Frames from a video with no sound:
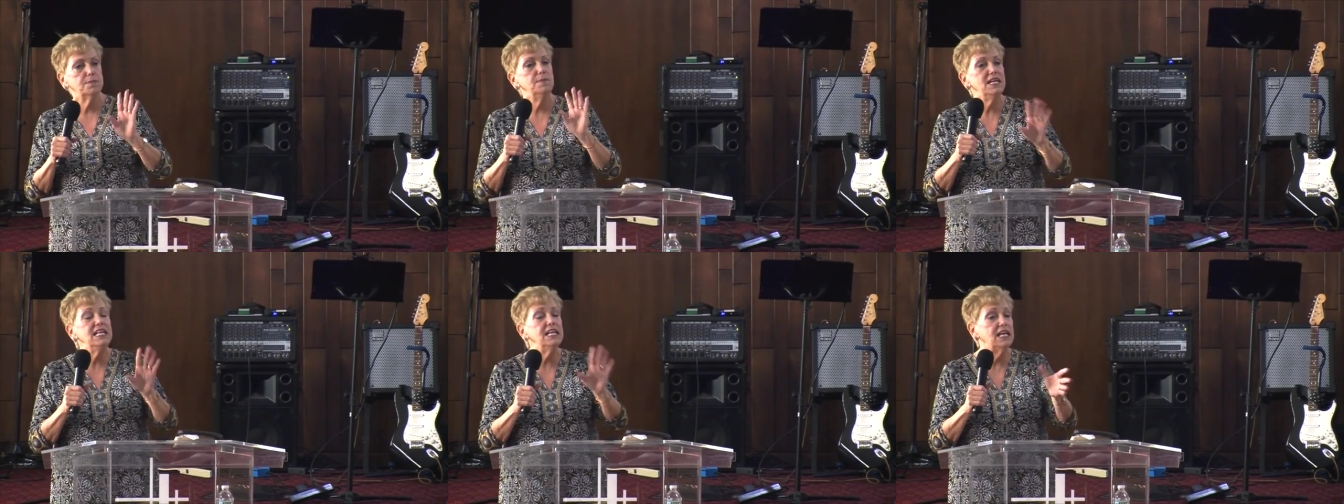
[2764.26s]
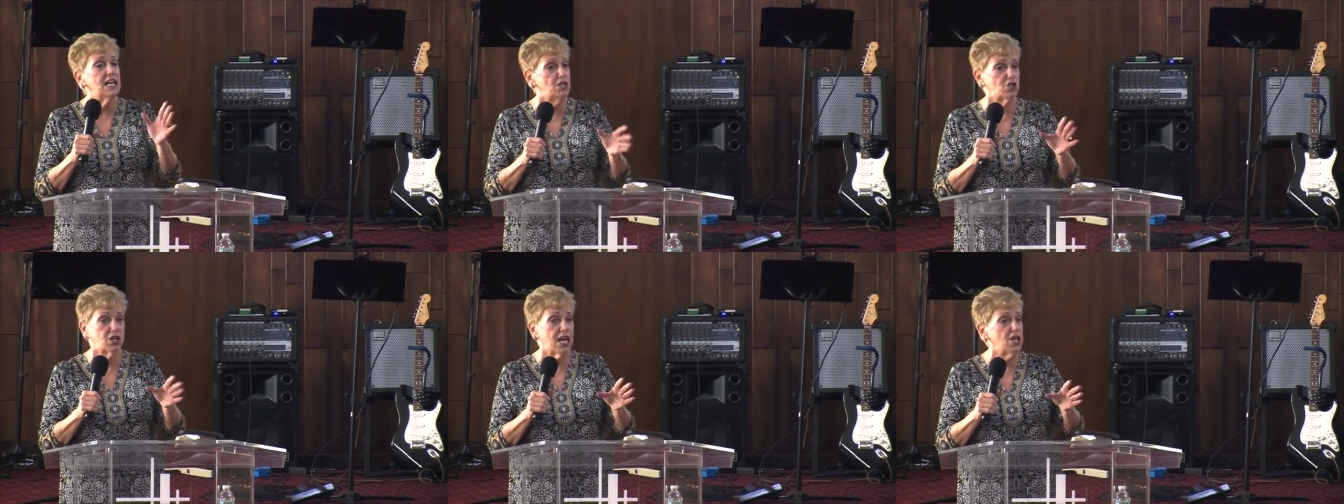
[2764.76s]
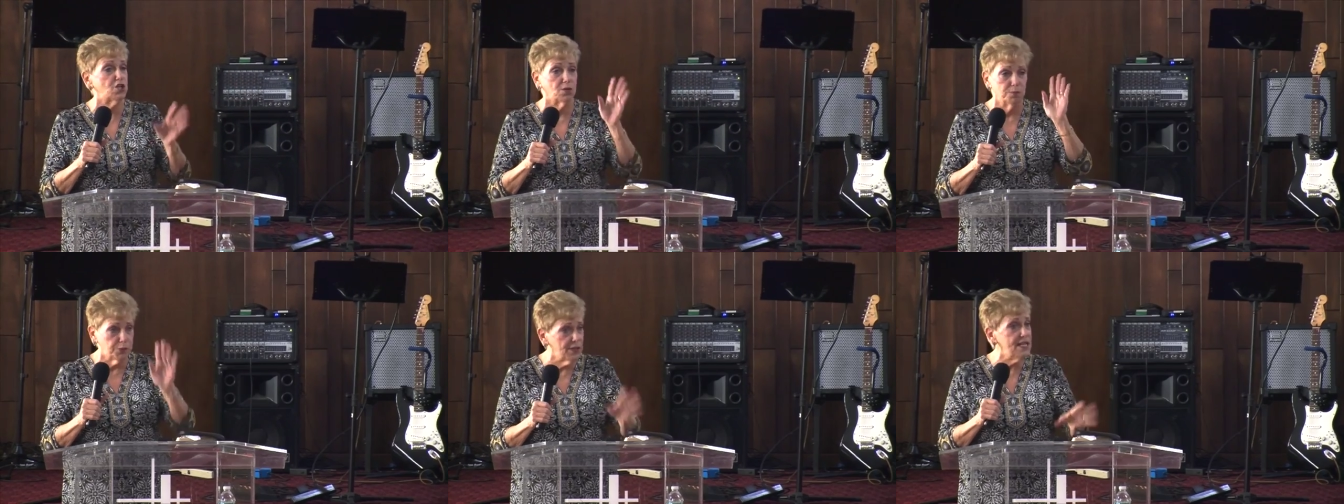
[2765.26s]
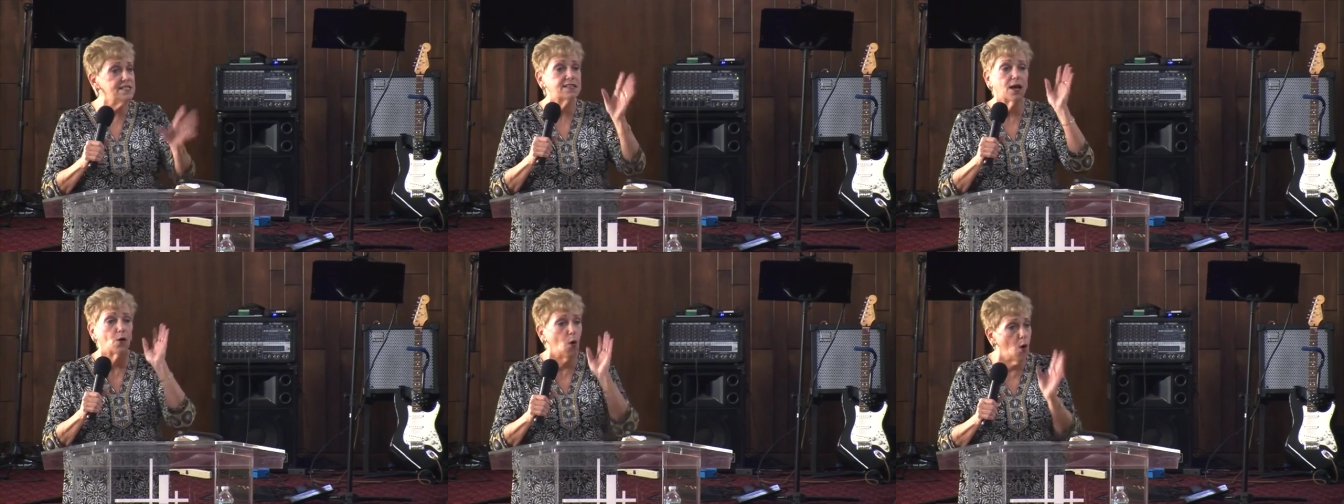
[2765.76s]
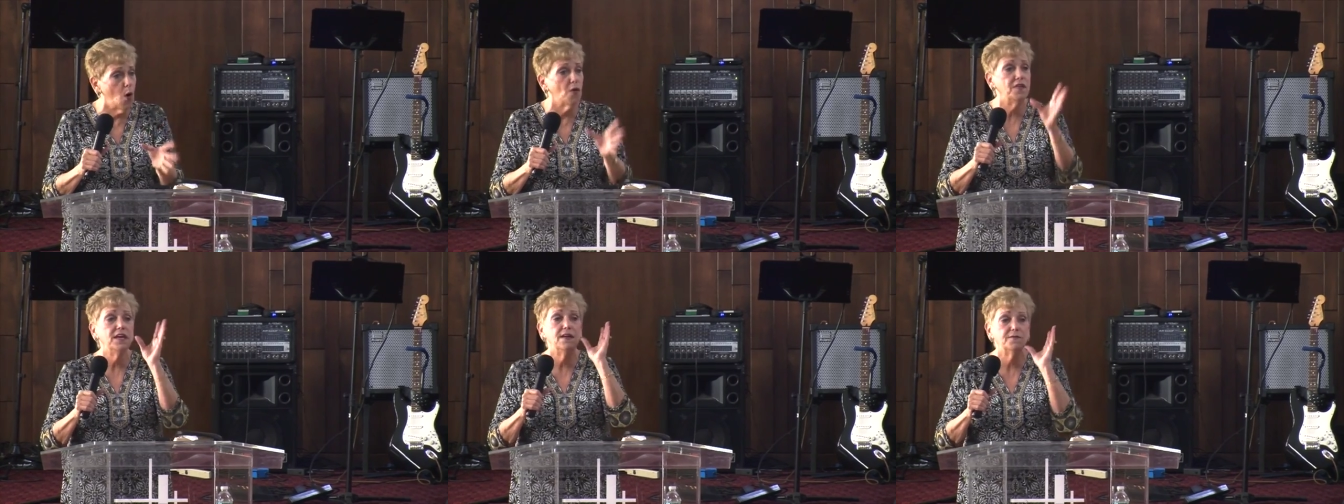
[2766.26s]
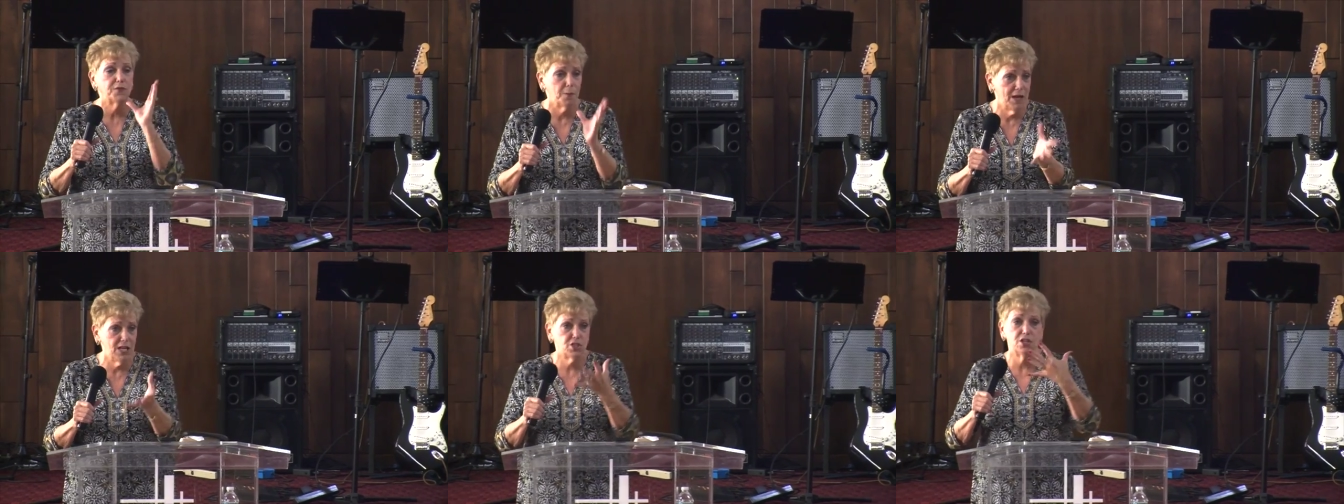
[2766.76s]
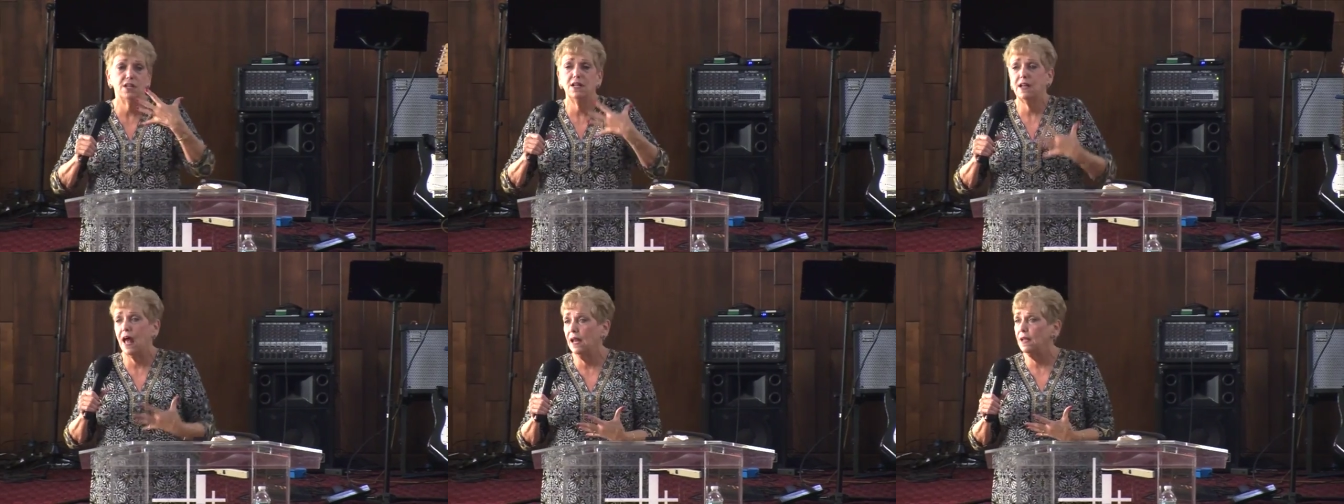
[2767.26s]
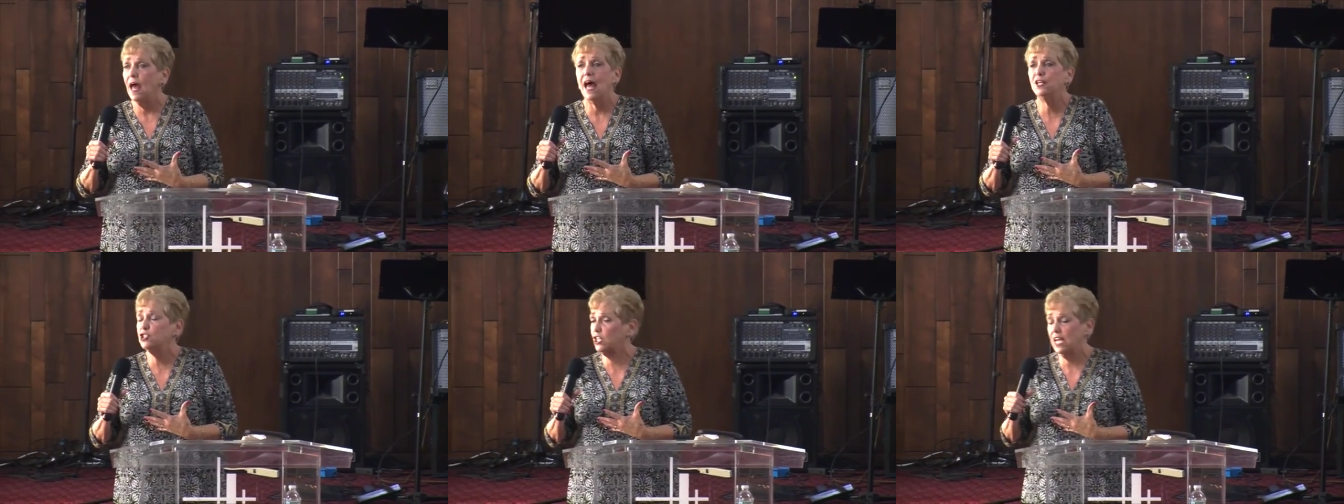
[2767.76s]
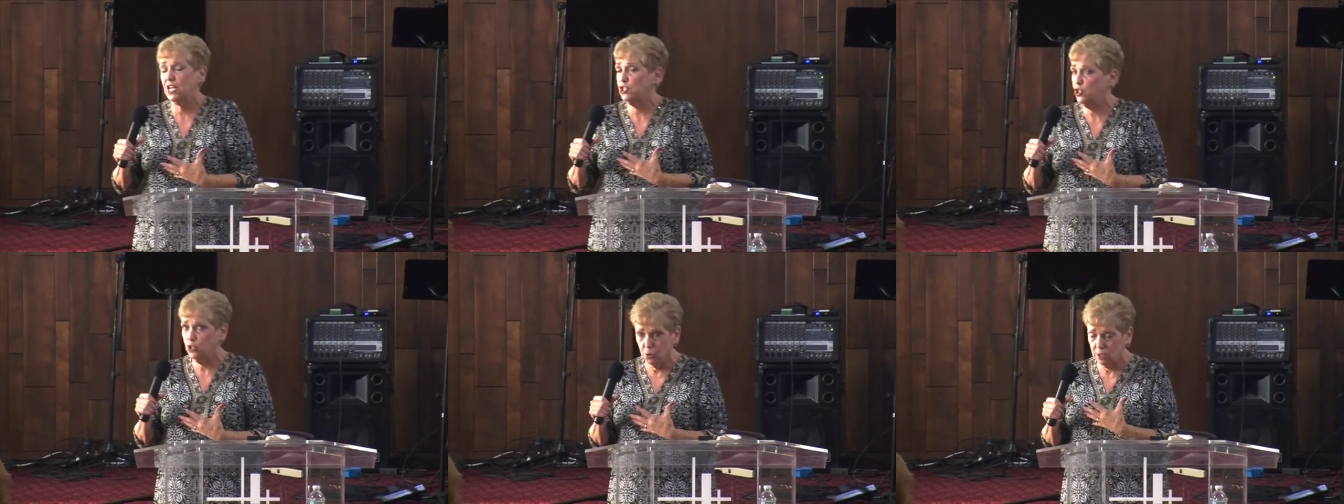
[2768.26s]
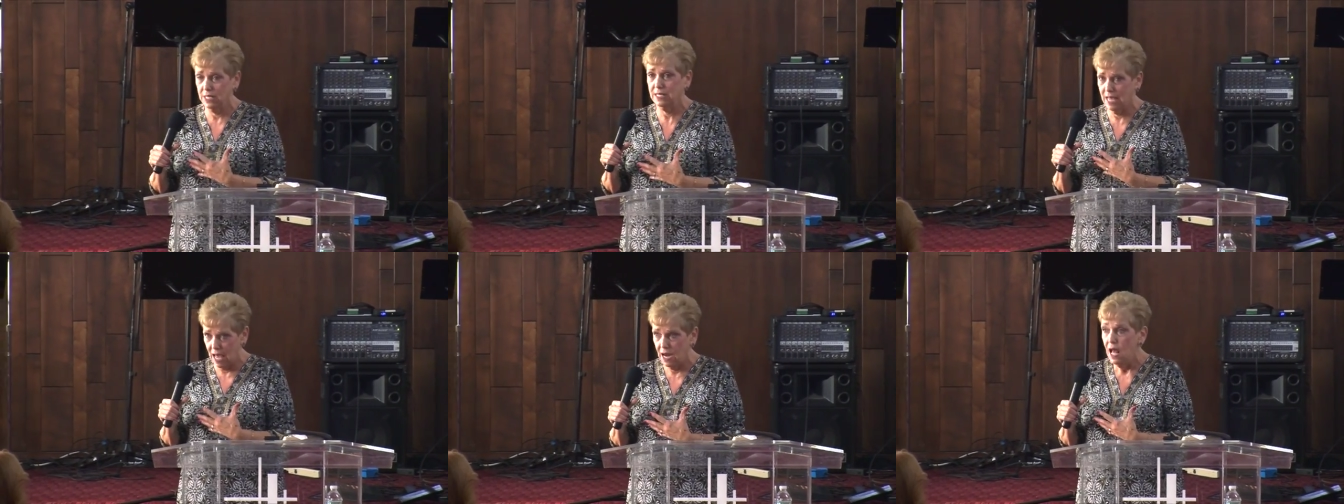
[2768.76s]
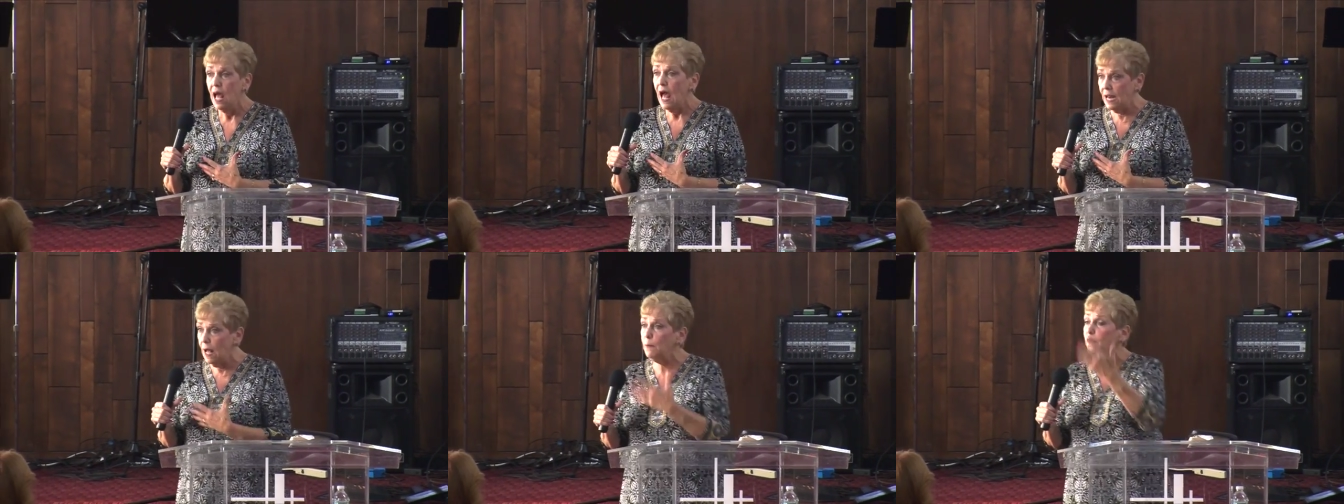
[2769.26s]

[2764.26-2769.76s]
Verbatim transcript: demeaning an education. Please get all the information and, and education you can get. And how